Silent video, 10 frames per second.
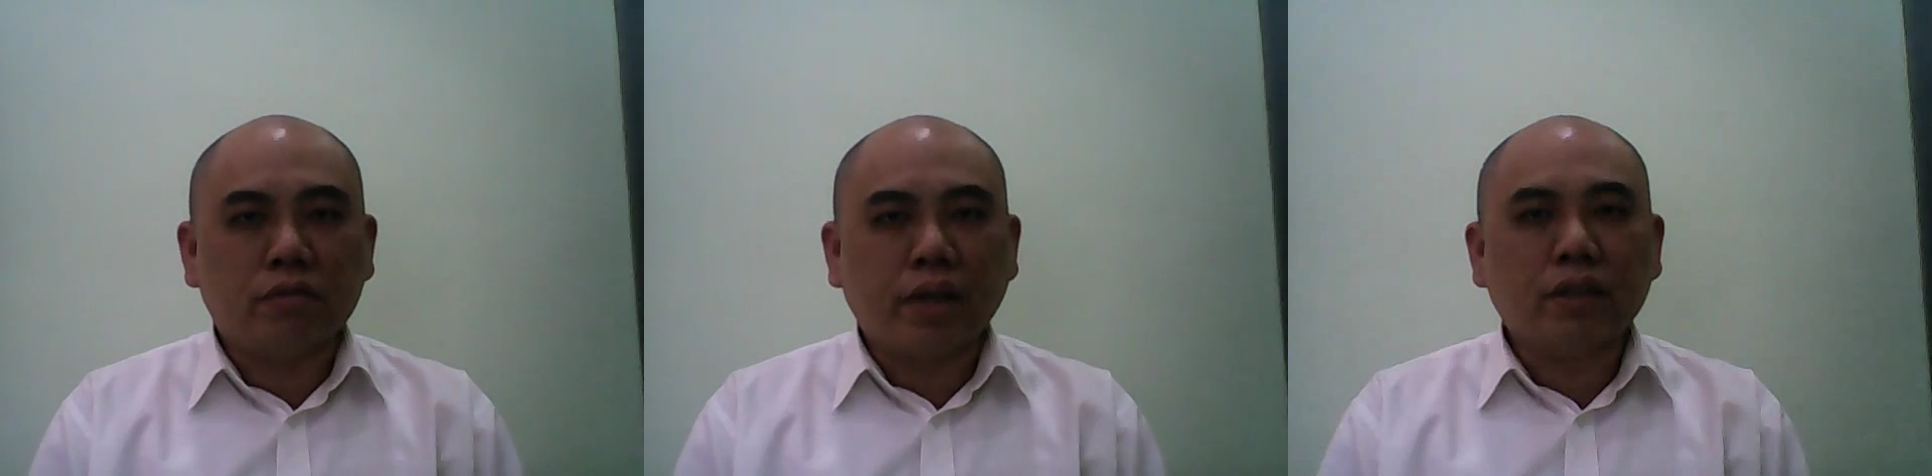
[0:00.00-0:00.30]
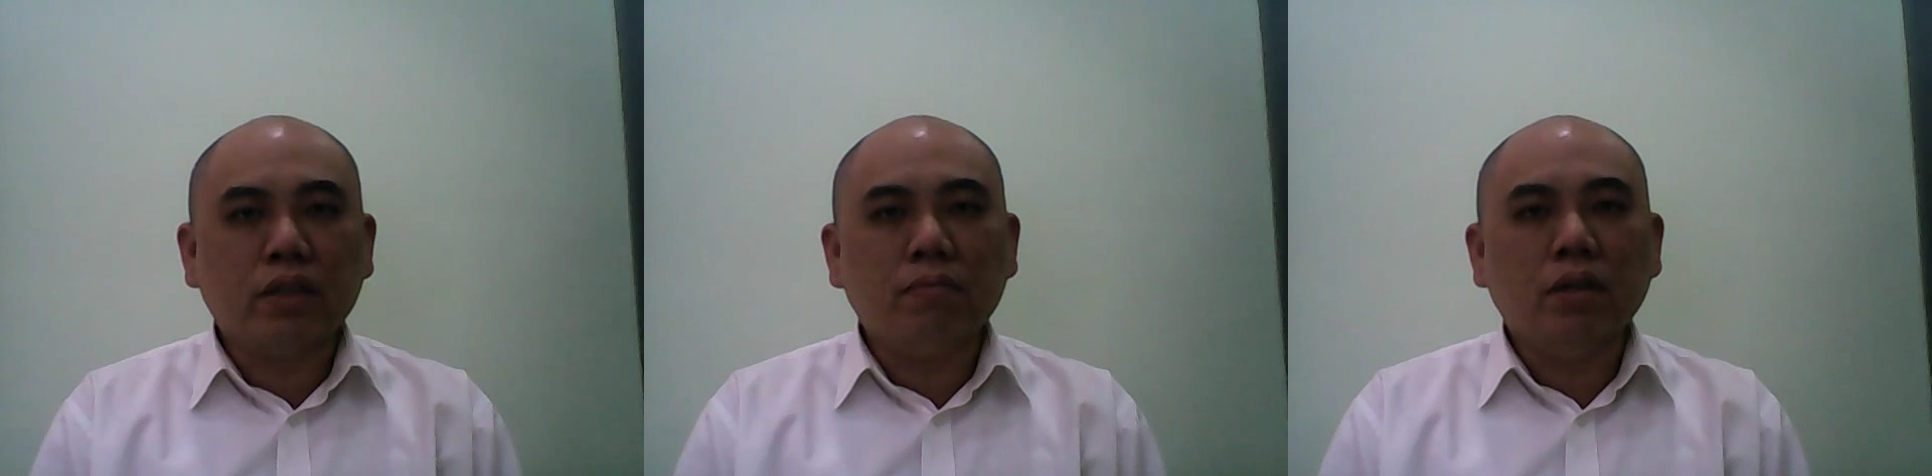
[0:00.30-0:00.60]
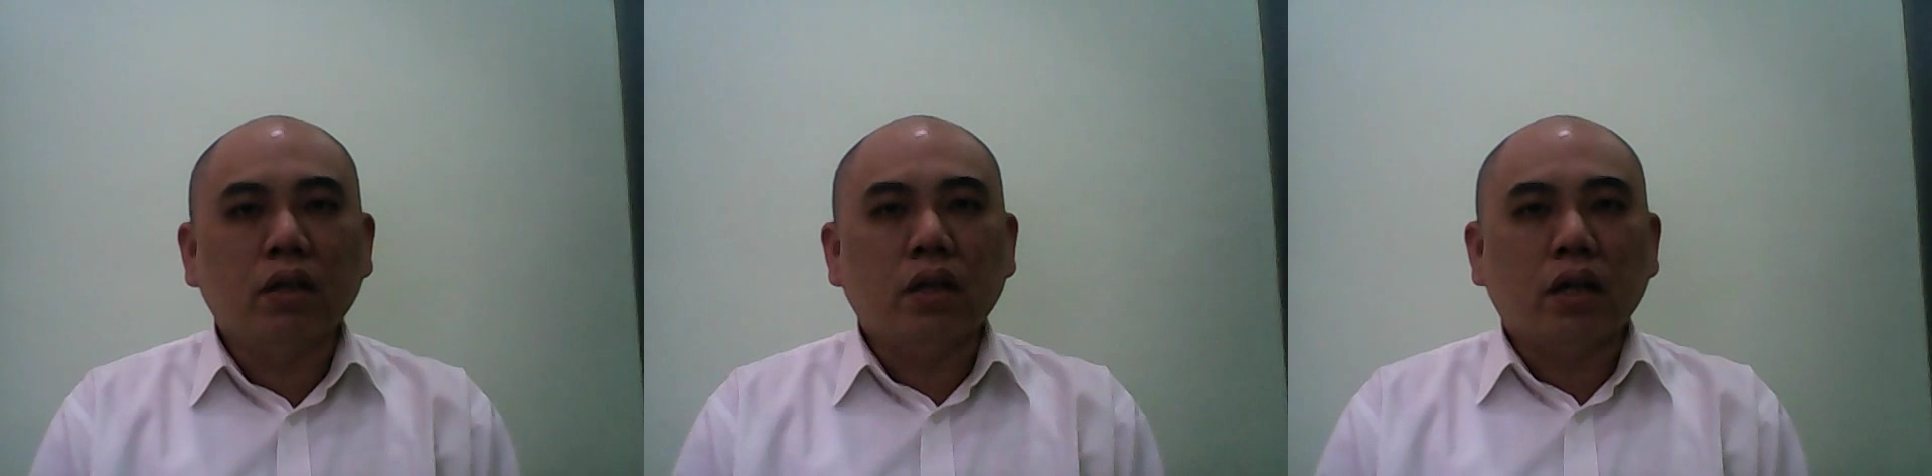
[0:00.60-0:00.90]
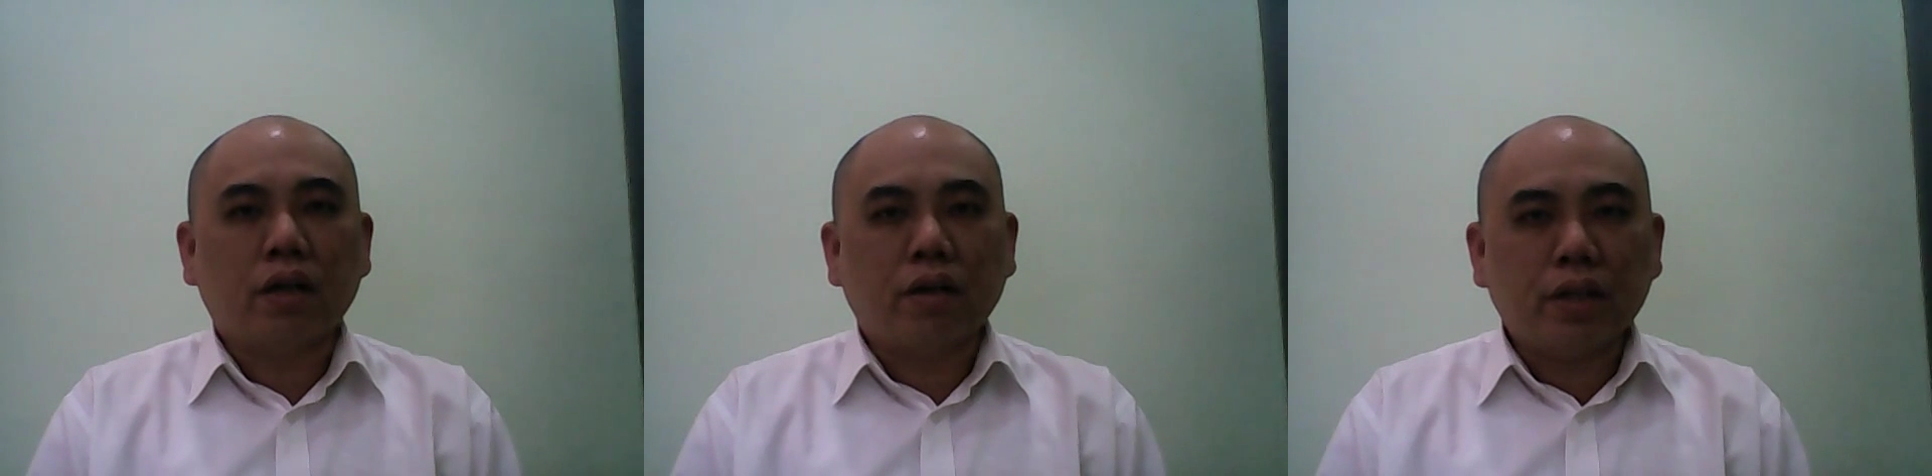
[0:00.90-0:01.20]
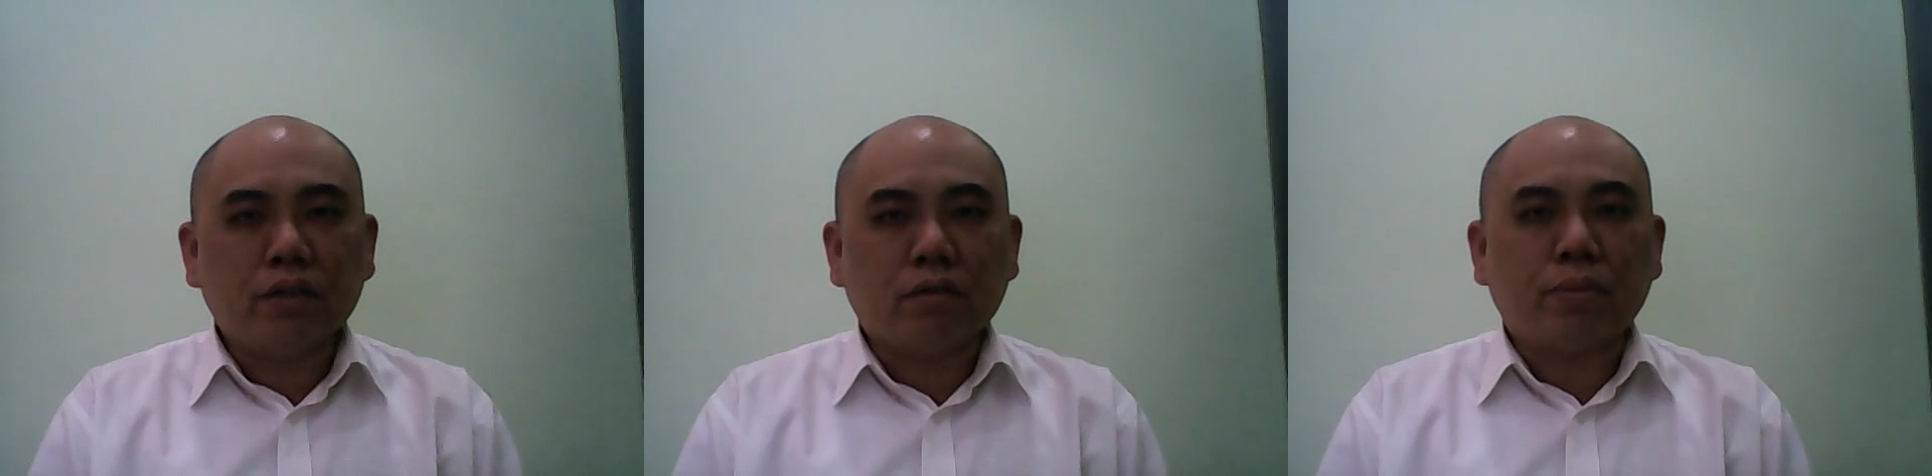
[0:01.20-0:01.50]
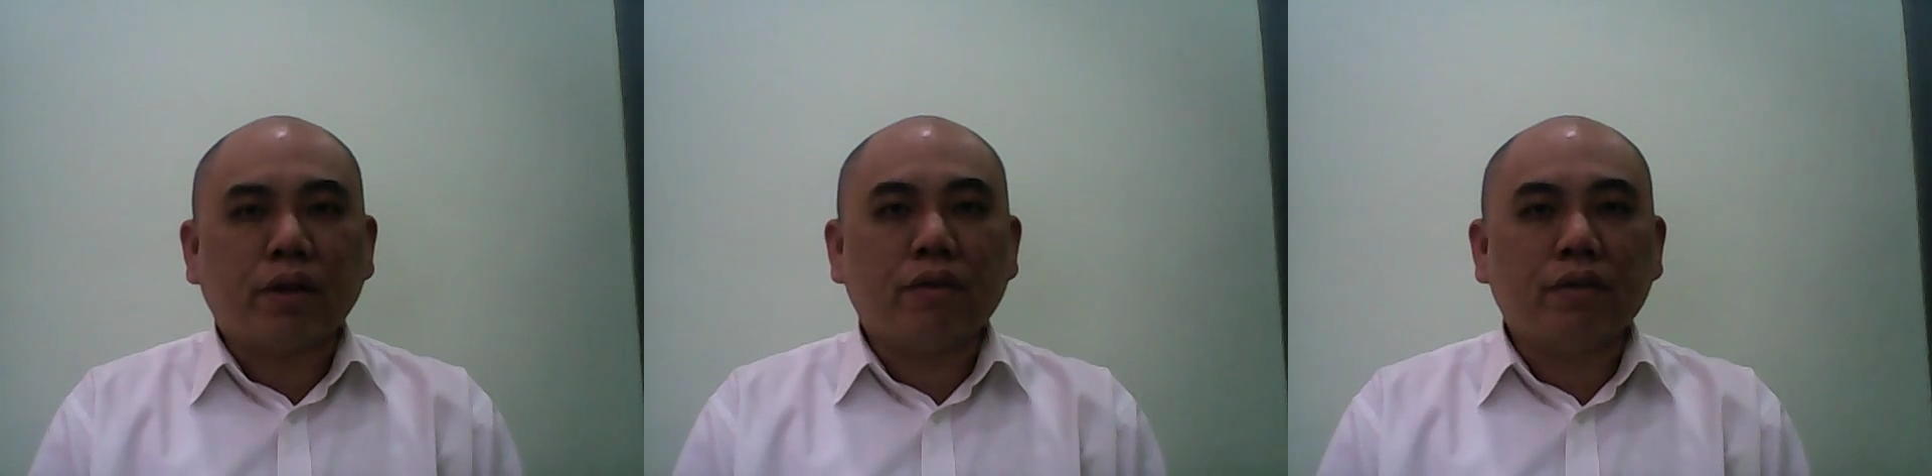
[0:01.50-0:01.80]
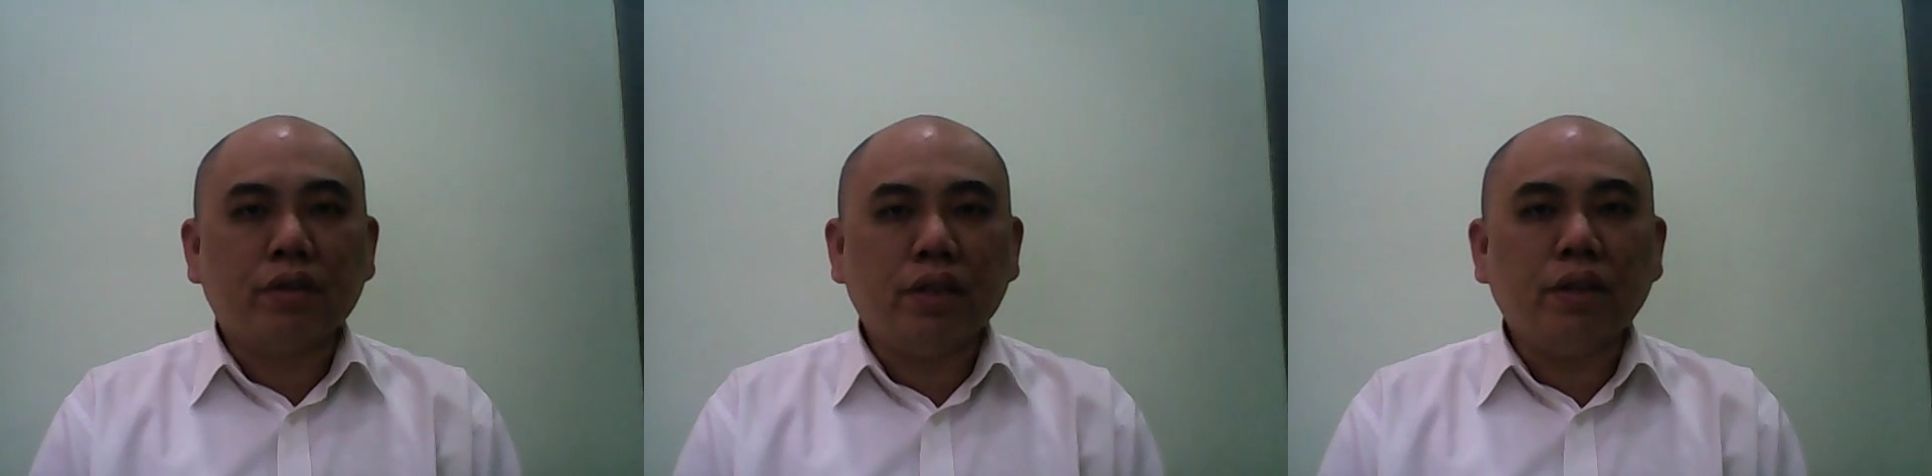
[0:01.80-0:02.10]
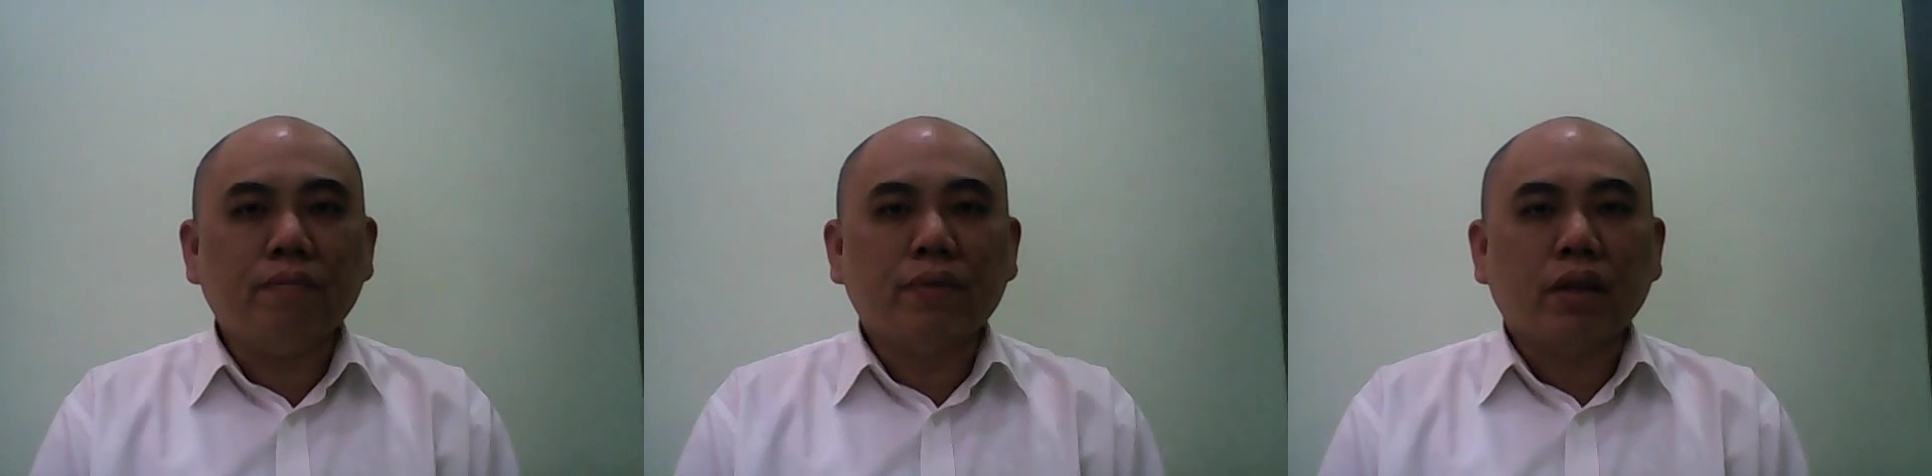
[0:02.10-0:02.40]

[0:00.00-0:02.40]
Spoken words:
rank them according to priority,